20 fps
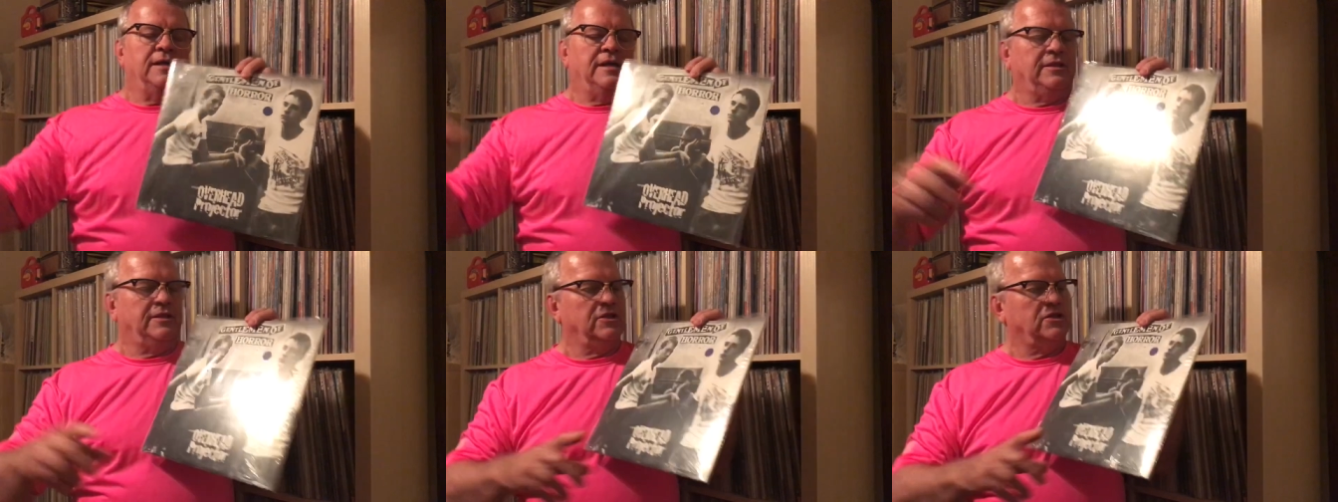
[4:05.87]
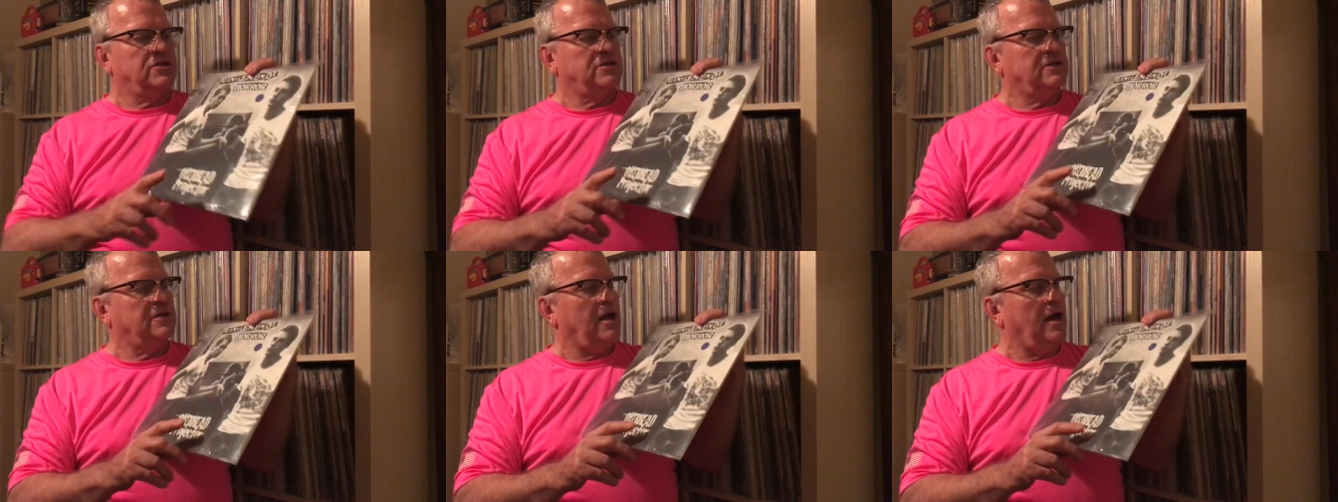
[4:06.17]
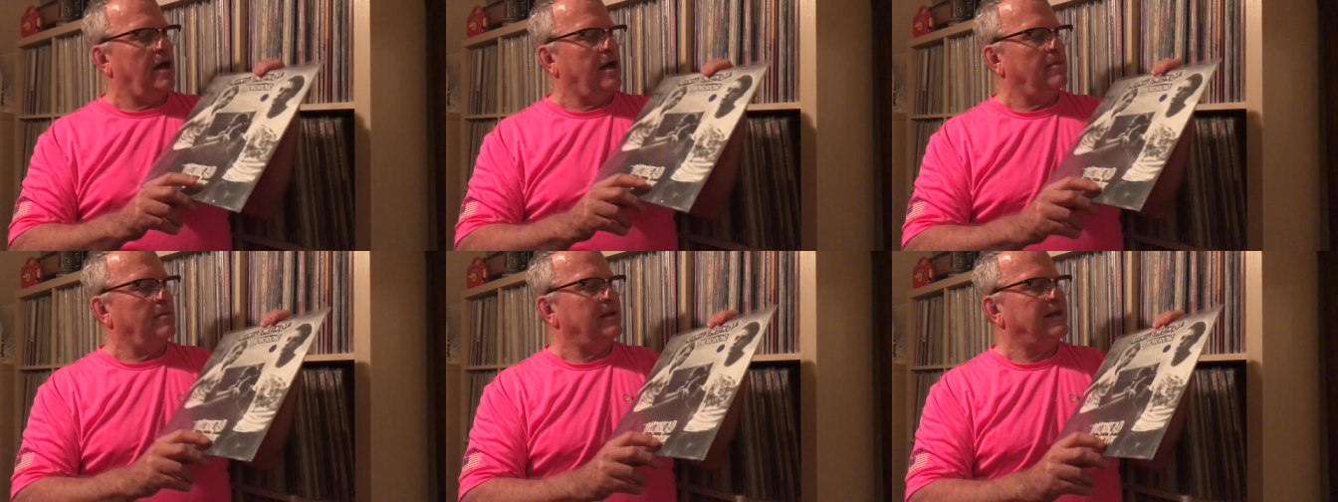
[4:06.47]
at this
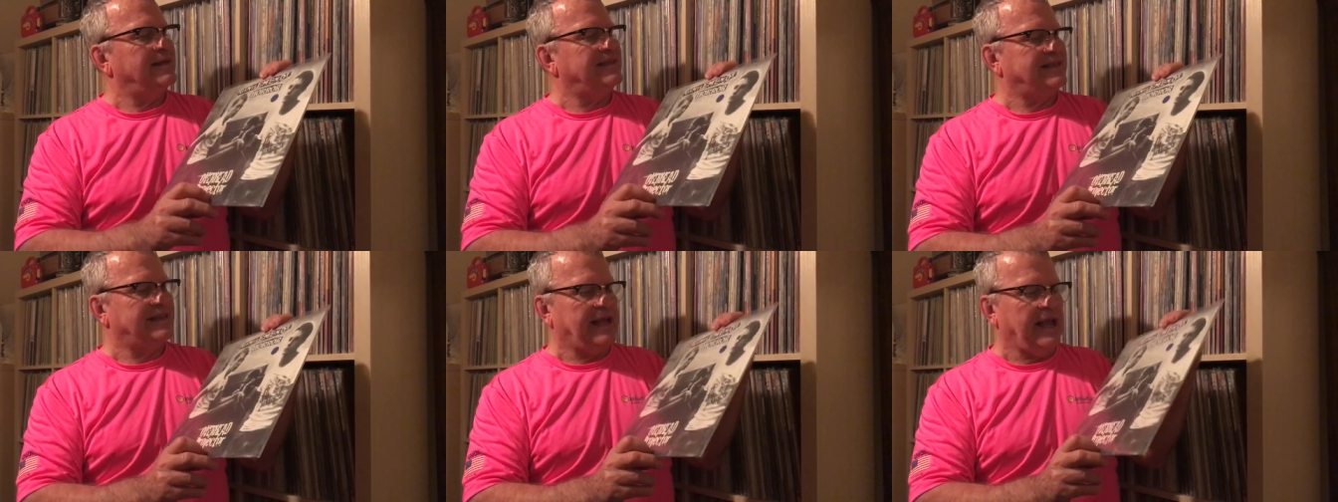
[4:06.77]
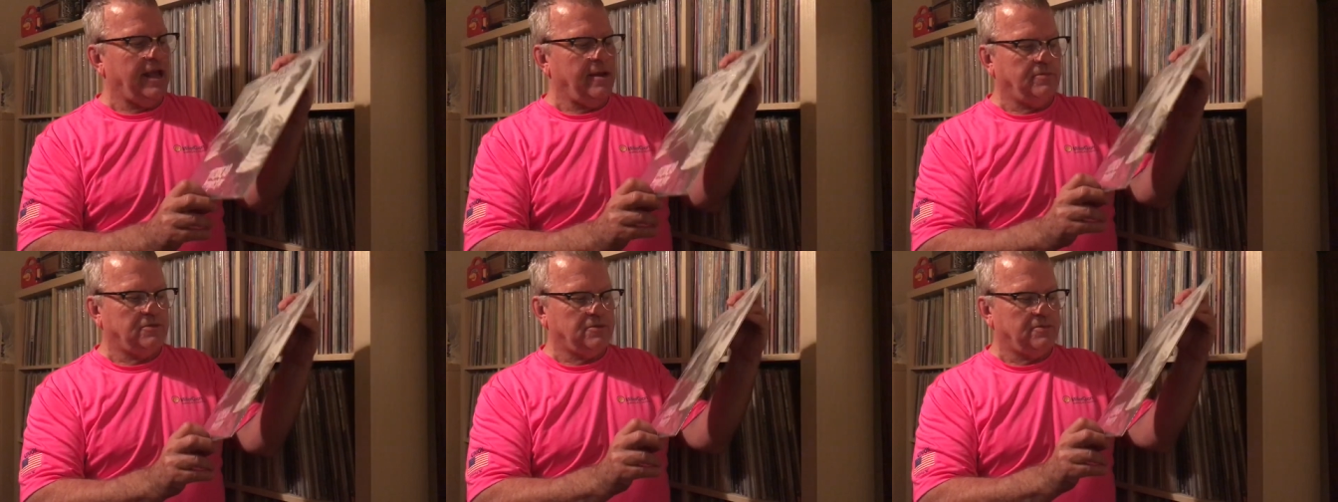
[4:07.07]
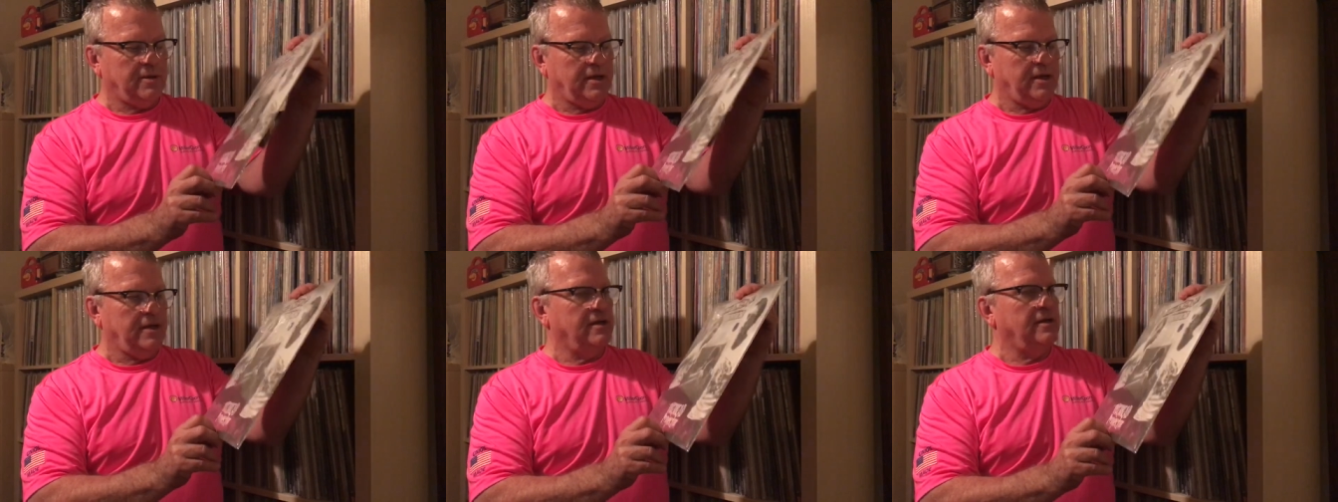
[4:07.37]
time escapes
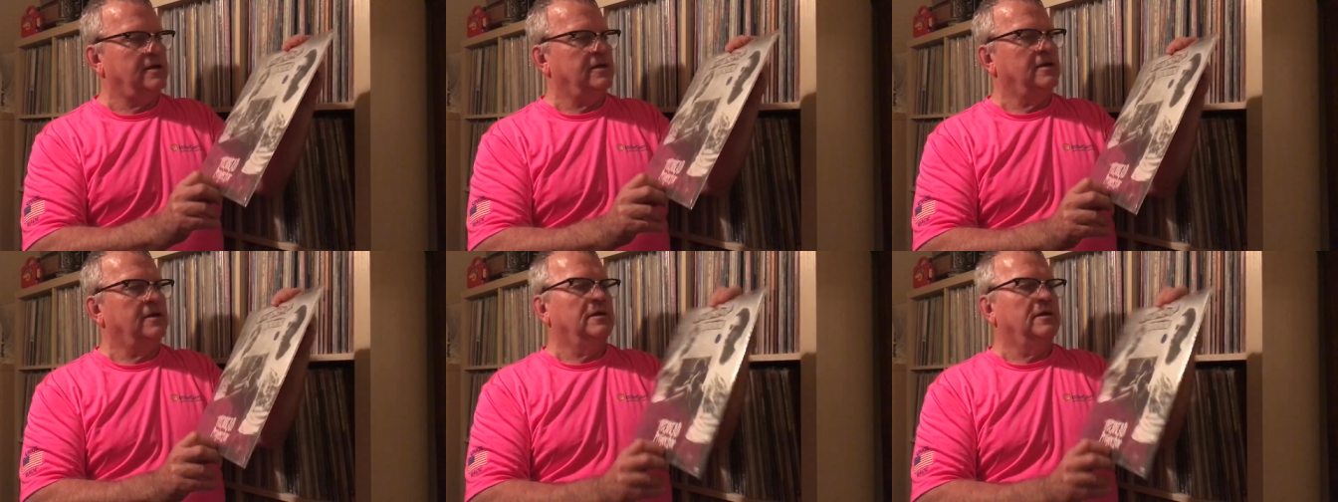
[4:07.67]
me,